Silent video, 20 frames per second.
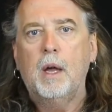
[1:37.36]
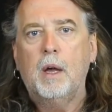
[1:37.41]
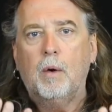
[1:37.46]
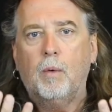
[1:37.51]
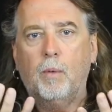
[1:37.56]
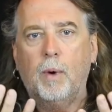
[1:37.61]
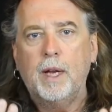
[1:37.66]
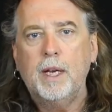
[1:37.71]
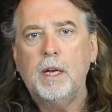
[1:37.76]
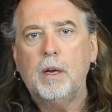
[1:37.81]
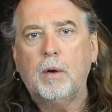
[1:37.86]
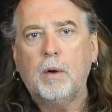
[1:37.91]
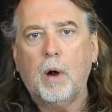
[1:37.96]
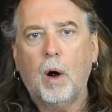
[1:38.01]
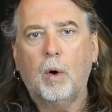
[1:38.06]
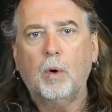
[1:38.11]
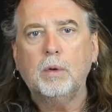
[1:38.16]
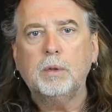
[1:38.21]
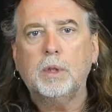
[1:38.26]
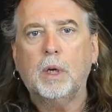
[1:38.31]
When you
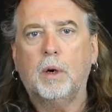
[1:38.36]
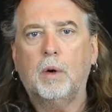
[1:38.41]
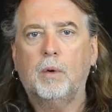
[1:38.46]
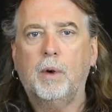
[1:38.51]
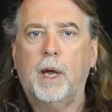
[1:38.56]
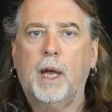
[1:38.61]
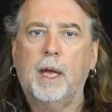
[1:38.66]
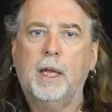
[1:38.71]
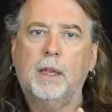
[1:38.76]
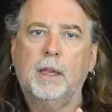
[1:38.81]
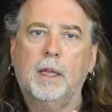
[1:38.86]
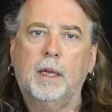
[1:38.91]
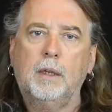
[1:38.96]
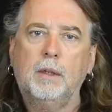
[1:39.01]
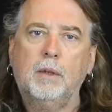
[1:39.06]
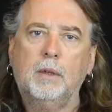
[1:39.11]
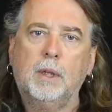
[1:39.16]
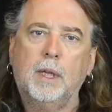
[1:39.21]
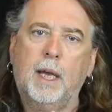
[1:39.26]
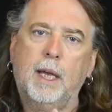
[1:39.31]
go though and
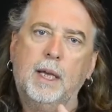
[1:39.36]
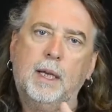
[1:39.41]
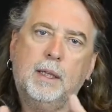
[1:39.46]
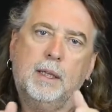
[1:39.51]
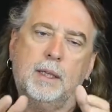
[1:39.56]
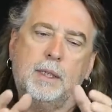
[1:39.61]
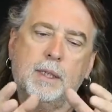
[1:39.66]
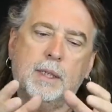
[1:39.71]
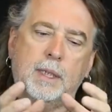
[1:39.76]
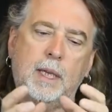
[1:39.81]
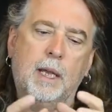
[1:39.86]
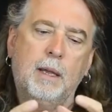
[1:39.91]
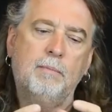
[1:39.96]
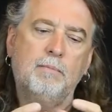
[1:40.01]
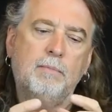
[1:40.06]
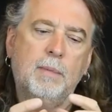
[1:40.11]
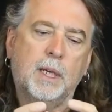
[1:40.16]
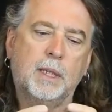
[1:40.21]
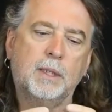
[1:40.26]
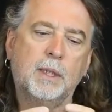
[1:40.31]
you take the
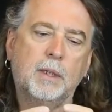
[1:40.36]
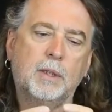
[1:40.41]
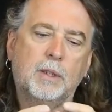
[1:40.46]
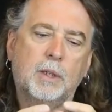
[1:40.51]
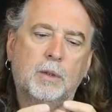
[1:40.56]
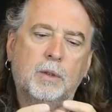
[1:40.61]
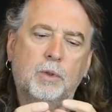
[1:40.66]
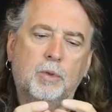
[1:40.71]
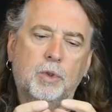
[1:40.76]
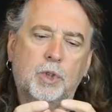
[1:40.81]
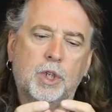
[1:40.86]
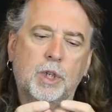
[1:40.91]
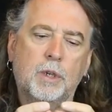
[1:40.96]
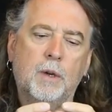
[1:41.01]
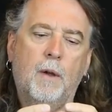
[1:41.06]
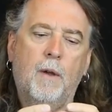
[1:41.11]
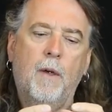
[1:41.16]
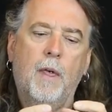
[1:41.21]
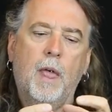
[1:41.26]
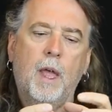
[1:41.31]
same mixing solution
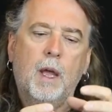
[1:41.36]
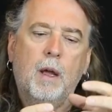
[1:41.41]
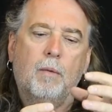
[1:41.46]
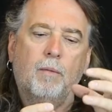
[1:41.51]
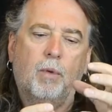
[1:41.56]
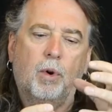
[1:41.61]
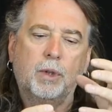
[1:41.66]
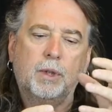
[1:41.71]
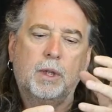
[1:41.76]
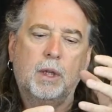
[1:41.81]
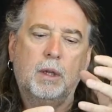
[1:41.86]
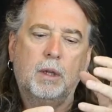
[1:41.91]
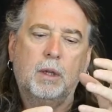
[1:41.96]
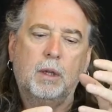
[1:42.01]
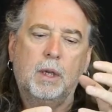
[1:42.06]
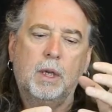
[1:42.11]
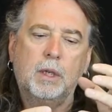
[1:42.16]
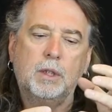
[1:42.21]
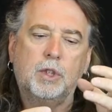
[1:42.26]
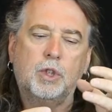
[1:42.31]
what
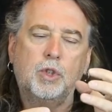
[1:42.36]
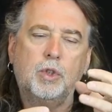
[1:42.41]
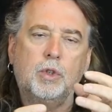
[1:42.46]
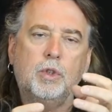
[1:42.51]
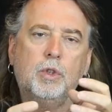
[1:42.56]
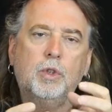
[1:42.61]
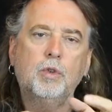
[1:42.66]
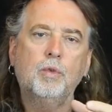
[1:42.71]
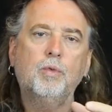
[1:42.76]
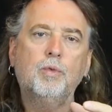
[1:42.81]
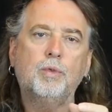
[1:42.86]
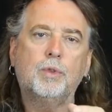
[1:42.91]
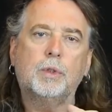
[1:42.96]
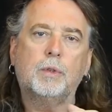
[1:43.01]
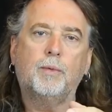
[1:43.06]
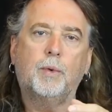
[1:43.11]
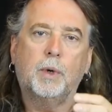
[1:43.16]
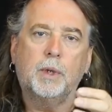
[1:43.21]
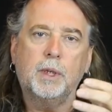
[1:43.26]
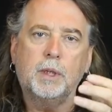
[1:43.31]
is used
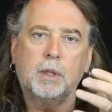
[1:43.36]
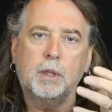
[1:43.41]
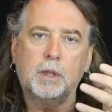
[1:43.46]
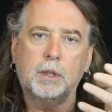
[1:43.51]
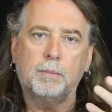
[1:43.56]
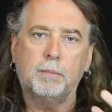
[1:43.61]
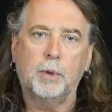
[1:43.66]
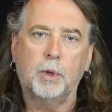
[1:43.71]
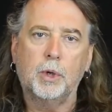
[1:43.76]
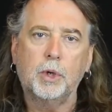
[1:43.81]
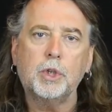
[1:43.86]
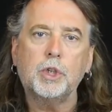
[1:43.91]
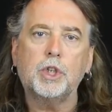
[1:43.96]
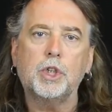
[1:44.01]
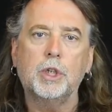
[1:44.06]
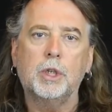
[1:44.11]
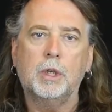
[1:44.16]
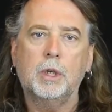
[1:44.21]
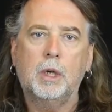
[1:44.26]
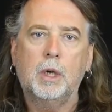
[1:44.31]
for the
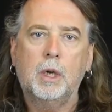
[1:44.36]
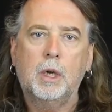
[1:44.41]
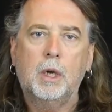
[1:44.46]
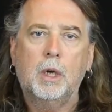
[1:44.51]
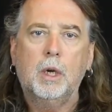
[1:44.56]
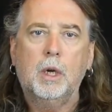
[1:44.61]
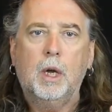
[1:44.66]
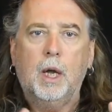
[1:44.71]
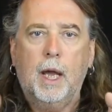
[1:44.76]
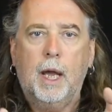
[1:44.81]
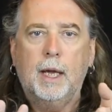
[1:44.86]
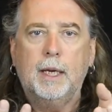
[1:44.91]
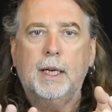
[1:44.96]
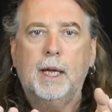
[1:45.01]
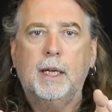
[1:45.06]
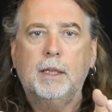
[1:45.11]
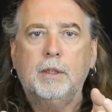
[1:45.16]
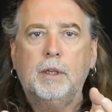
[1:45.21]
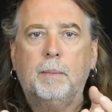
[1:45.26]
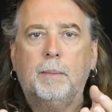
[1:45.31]
dispersion, and
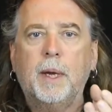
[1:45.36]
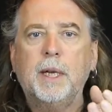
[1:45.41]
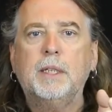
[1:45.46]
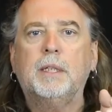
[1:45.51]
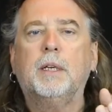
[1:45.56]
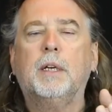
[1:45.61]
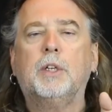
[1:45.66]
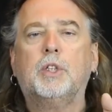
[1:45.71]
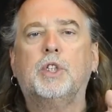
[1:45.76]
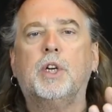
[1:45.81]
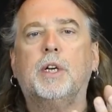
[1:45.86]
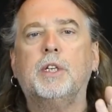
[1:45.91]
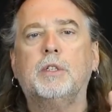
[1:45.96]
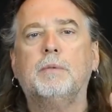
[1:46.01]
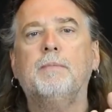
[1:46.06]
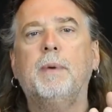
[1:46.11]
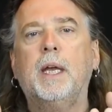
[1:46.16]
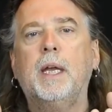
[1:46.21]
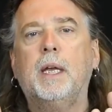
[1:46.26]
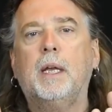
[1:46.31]
then you basically
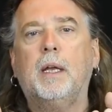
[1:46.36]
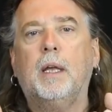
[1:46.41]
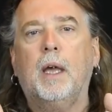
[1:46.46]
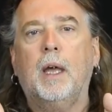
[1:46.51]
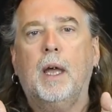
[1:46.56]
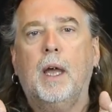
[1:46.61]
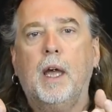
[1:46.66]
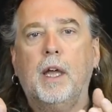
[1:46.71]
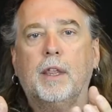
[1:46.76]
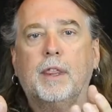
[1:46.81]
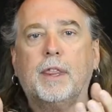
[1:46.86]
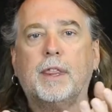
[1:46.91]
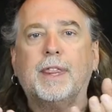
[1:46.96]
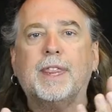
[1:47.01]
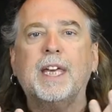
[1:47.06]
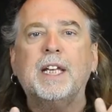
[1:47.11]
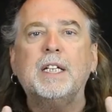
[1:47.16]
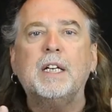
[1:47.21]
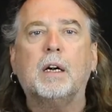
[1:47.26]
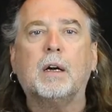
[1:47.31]
just make a
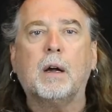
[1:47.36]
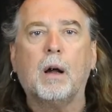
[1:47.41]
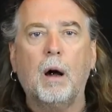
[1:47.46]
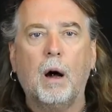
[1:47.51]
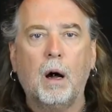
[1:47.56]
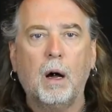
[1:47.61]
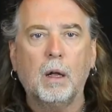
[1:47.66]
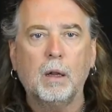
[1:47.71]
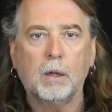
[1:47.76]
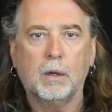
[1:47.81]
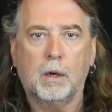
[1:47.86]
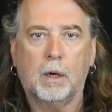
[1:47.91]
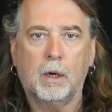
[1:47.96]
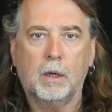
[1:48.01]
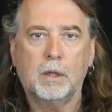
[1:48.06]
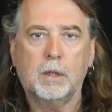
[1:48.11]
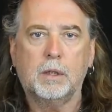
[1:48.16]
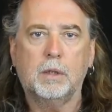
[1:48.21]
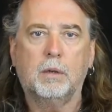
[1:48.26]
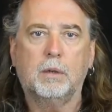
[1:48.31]
thinner color,
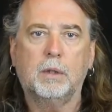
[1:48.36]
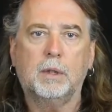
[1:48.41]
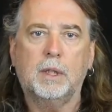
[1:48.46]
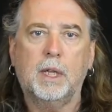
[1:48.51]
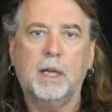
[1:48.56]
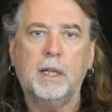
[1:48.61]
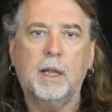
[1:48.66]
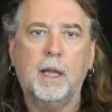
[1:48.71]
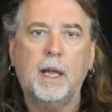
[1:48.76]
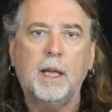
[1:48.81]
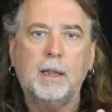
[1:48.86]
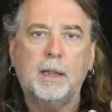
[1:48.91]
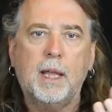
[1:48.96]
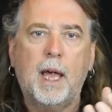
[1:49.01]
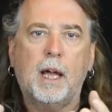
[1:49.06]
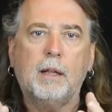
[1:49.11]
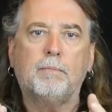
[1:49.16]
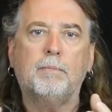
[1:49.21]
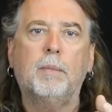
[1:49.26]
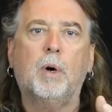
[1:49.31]
so that at
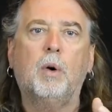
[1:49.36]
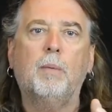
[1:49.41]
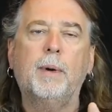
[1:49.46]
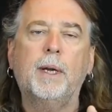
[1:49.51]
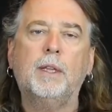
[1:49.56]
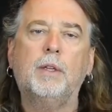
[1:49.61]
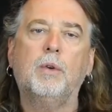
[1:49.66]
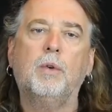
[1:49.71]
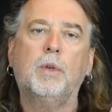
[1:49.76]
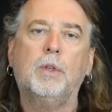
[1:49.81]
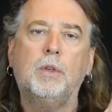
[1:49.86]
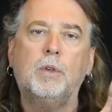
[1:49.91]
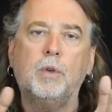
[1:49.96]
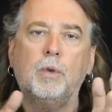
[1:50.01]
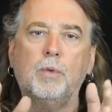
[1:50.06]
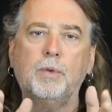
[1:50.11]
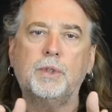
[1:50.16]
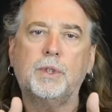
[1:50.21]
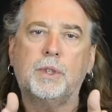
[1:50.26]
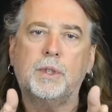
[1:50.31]
that moment you
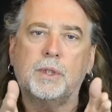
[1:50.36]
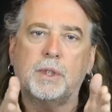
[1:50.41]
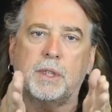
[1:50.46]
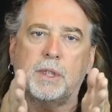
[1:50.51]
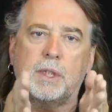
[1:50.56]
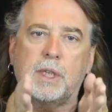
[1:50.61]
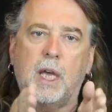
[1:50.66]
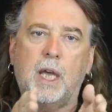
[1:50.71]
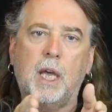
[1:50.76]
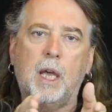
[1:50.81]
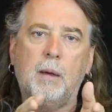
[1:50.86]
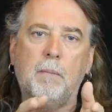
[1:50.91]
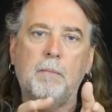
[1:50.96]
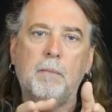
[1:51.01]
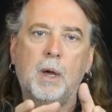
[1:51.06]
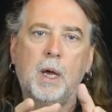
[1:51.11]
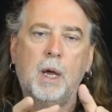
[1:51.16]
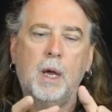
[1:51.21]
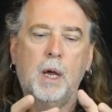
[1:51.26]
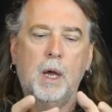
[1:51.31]
use the same